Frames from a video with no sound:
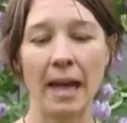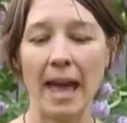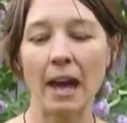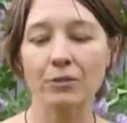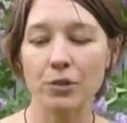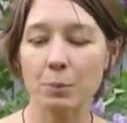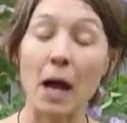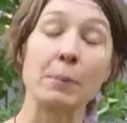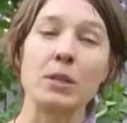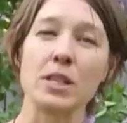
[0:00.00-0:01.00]
After the
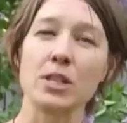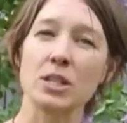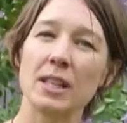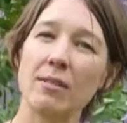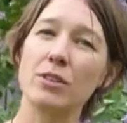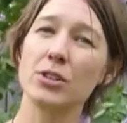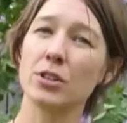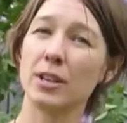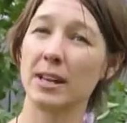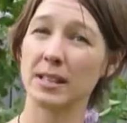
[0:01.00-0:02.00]
population level, you're
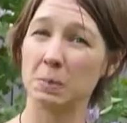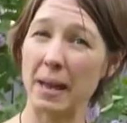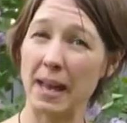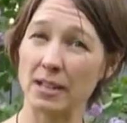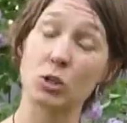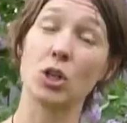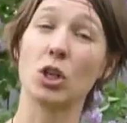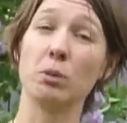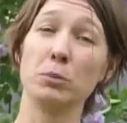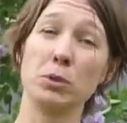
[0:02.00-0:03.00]
going to expand to the
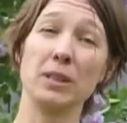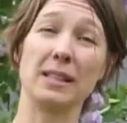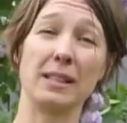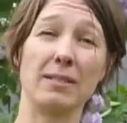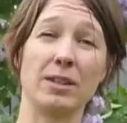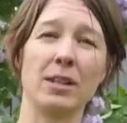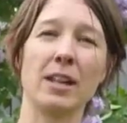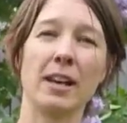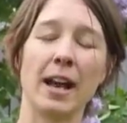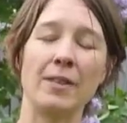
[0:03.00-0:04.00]
community level.
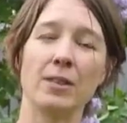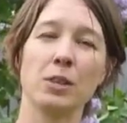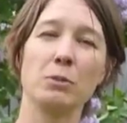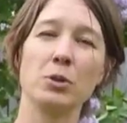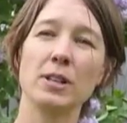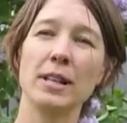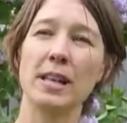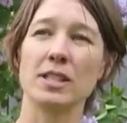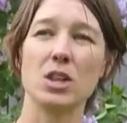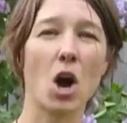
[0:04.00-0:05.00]
And the
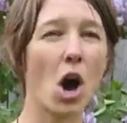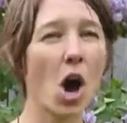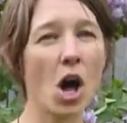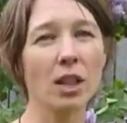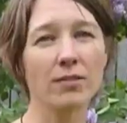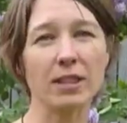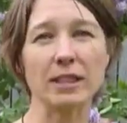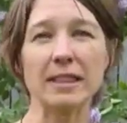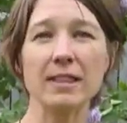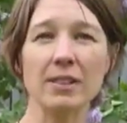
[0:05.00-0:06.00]
community is all of the
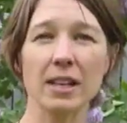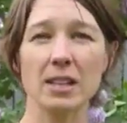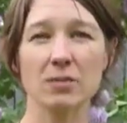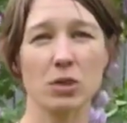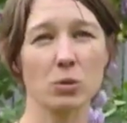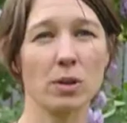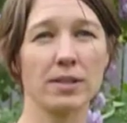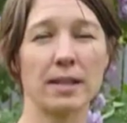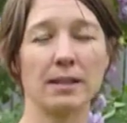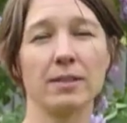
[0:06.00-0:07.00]
living
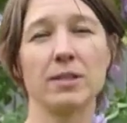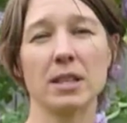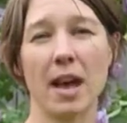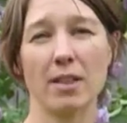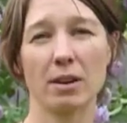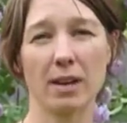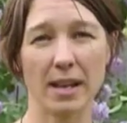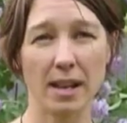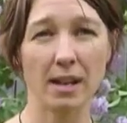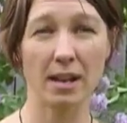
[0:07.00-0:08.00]
individuals that live together
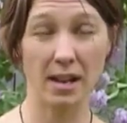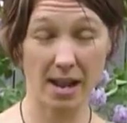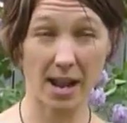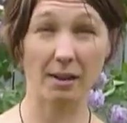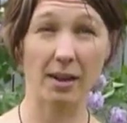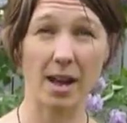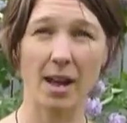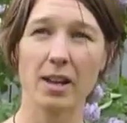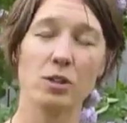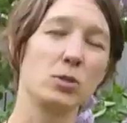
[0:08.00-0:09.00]
in an
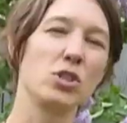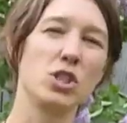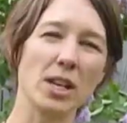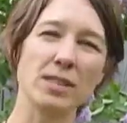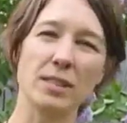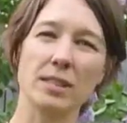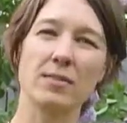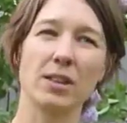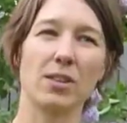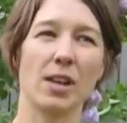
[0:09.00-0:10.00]
area. So it's just the
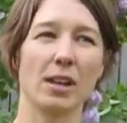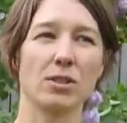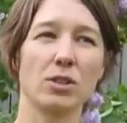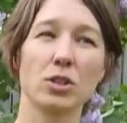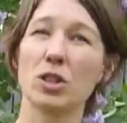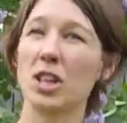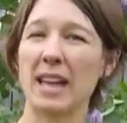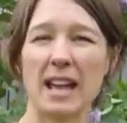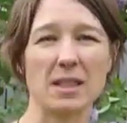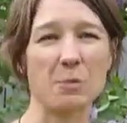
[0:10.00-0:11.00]
living things. You're going to
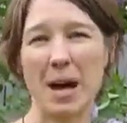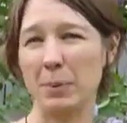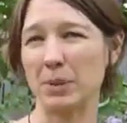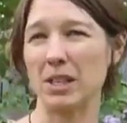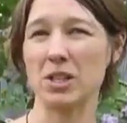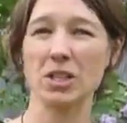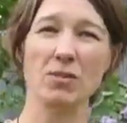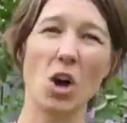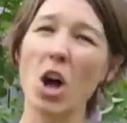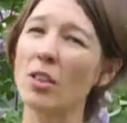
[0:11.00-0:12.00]
look at the populations
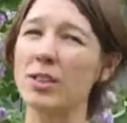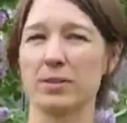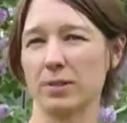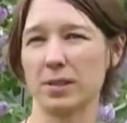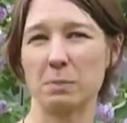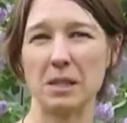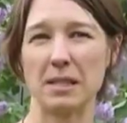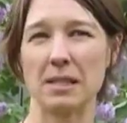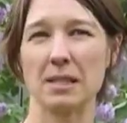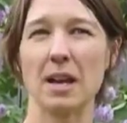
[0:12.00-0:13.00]
of all the different
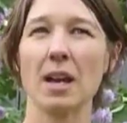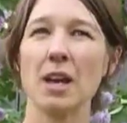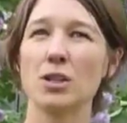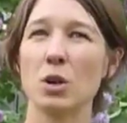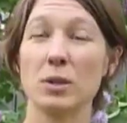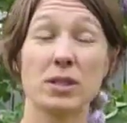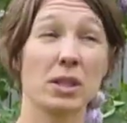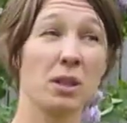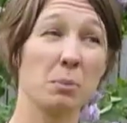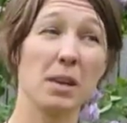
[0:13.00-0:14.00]
species. So it's
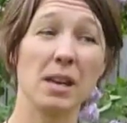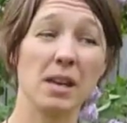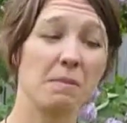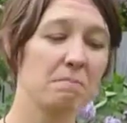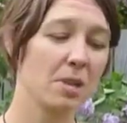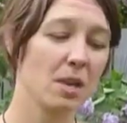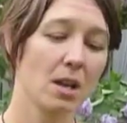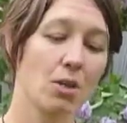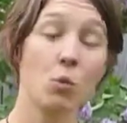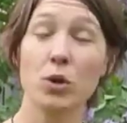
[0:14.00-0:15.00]
going to be
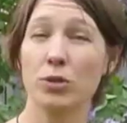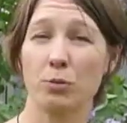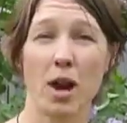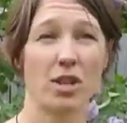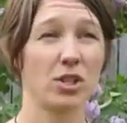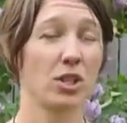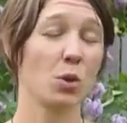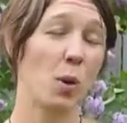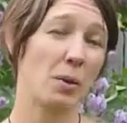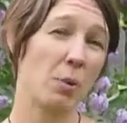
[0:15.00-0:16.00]
the wood thrush and
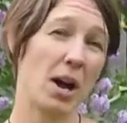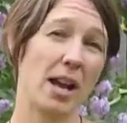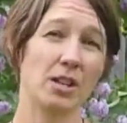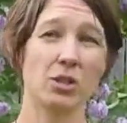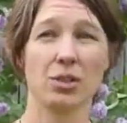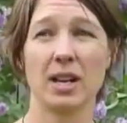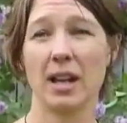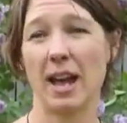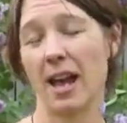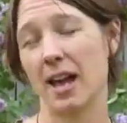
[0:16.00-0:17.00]
the white pine
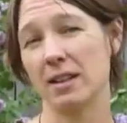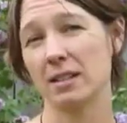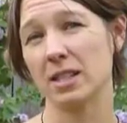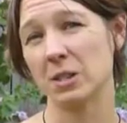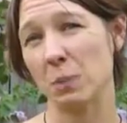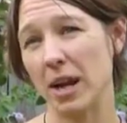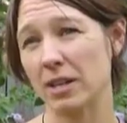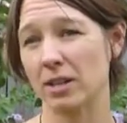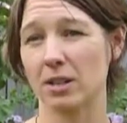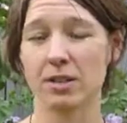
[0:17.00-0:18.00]
tree and the
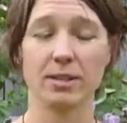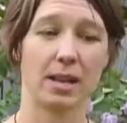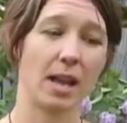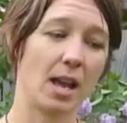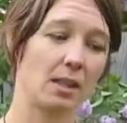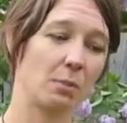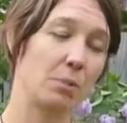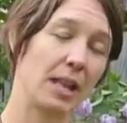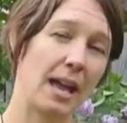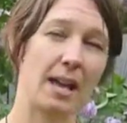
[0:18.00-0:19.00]
spiders and the
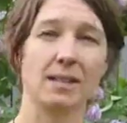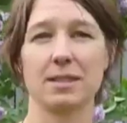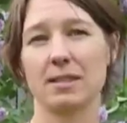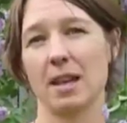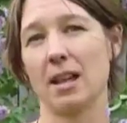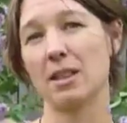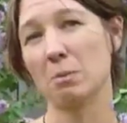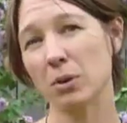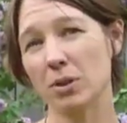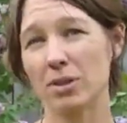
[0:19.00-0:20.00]
plants and the
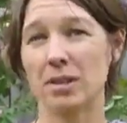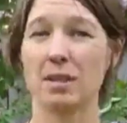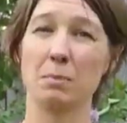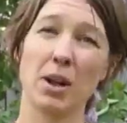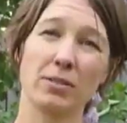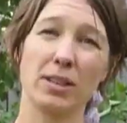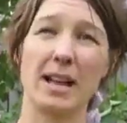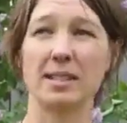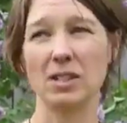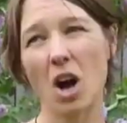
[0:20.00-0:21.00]
birds and the
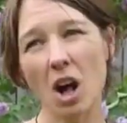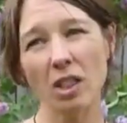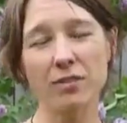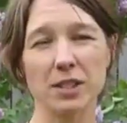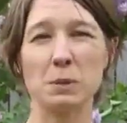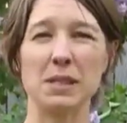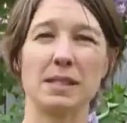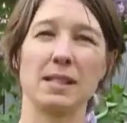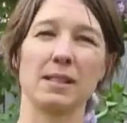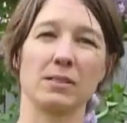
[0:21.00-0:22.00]
butterflies and all of the
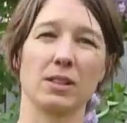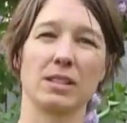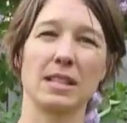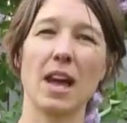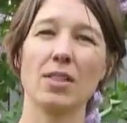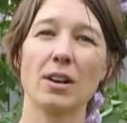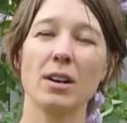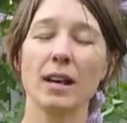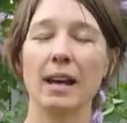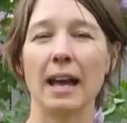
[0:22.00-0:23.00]
species that live there
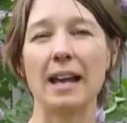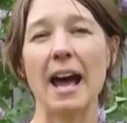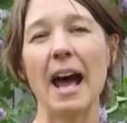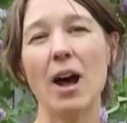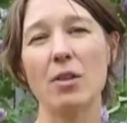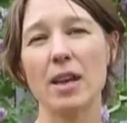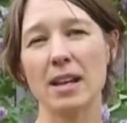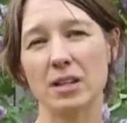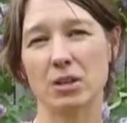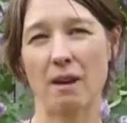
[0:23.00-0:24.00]
together and how they
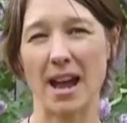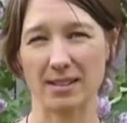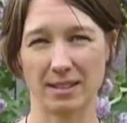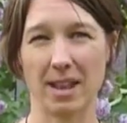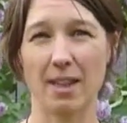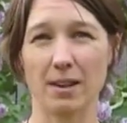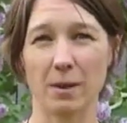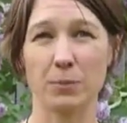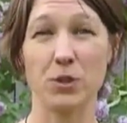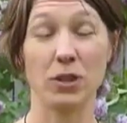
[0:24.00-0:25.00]
interact
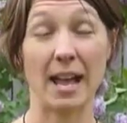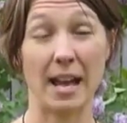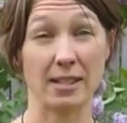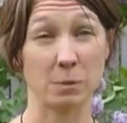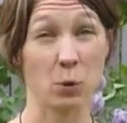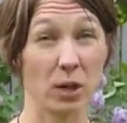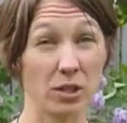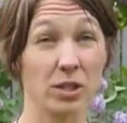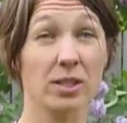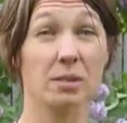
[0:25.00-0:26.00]
together. So you're going to ask some
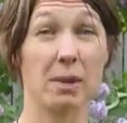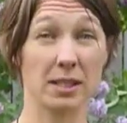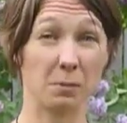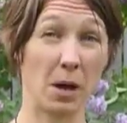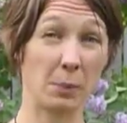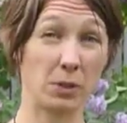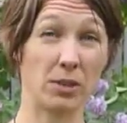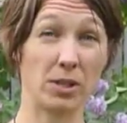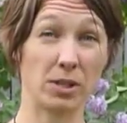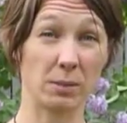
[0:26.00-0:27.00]
questions and make some
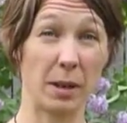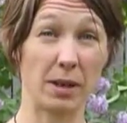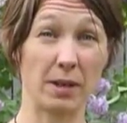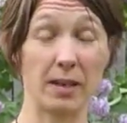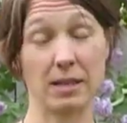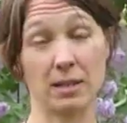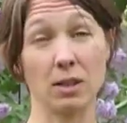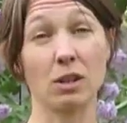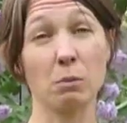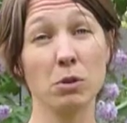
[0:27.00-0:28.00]
observations about it. That's at
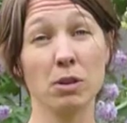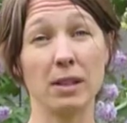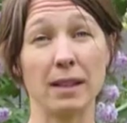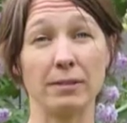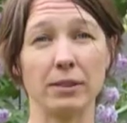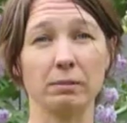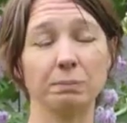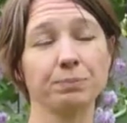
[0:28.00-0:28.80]
the community level.